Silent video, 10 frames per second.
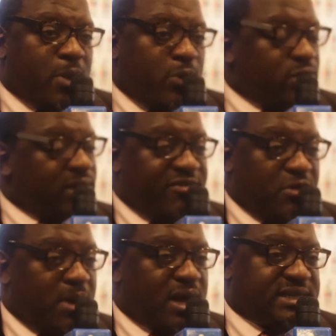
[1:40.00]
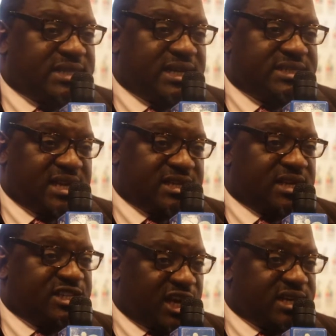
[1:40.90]
we don't have a marketing
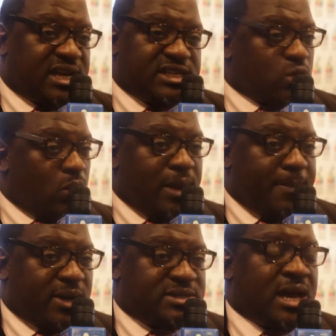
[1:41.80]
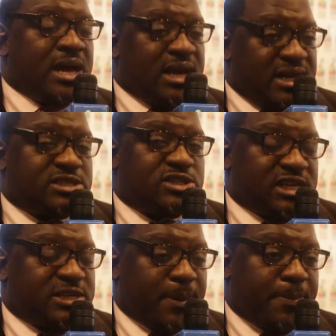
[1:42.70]
agenda. It's all about let's
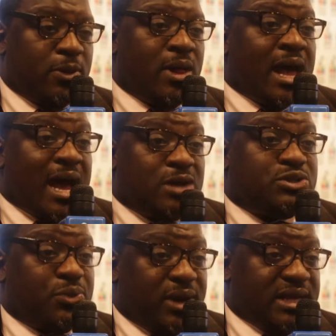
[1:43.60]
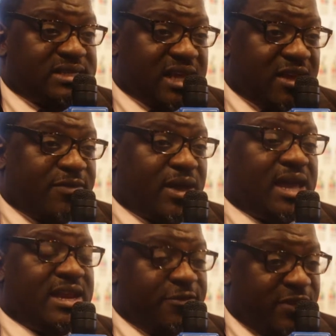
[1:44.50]
teach people how to really save
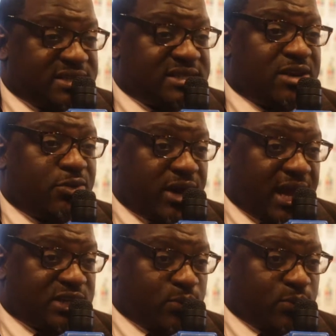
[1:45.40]
and invest and create